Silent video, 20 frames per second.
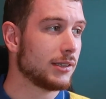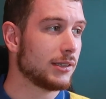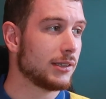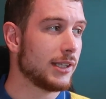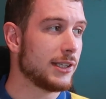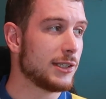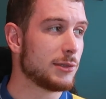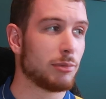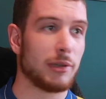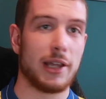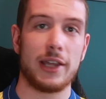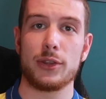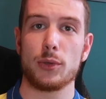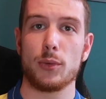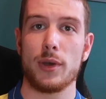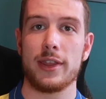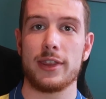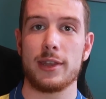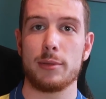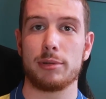Leeds played
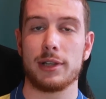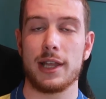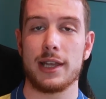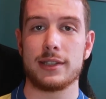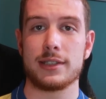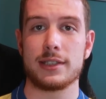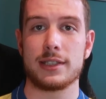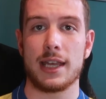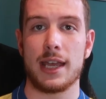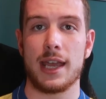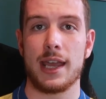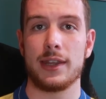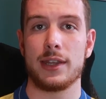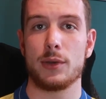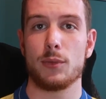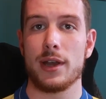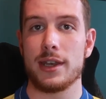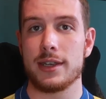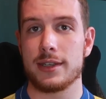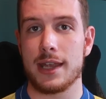the way they played today.
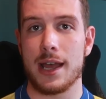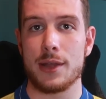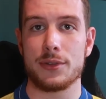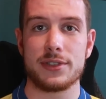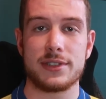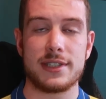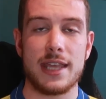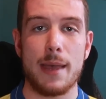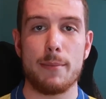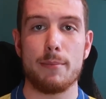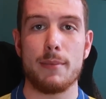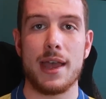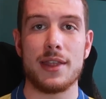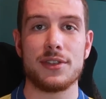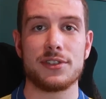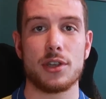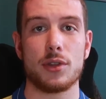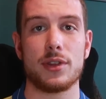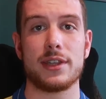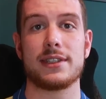They went down to 10
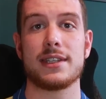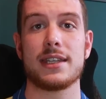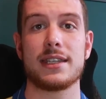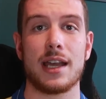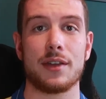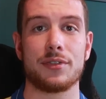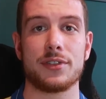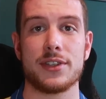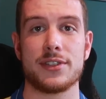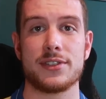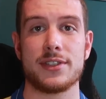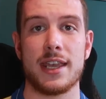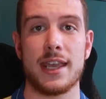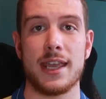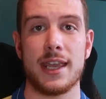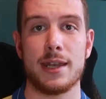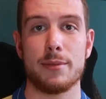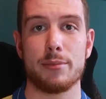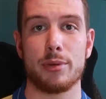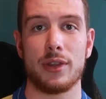men, so they did have to sit
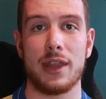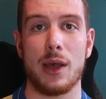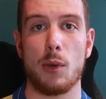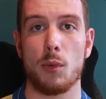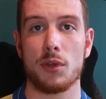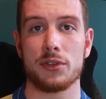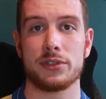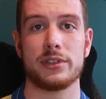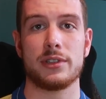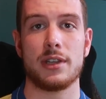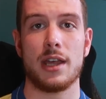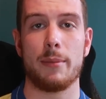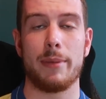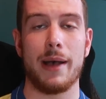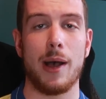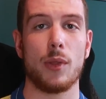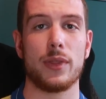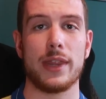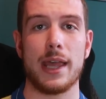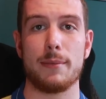in, but that wasn't
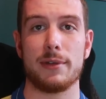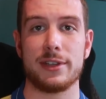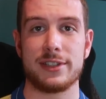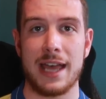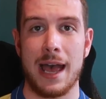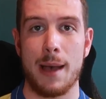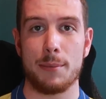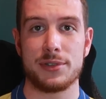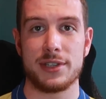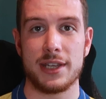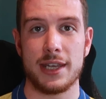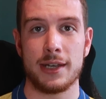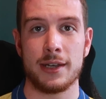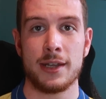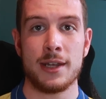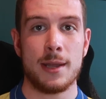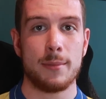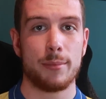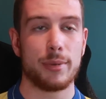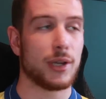about them adapting,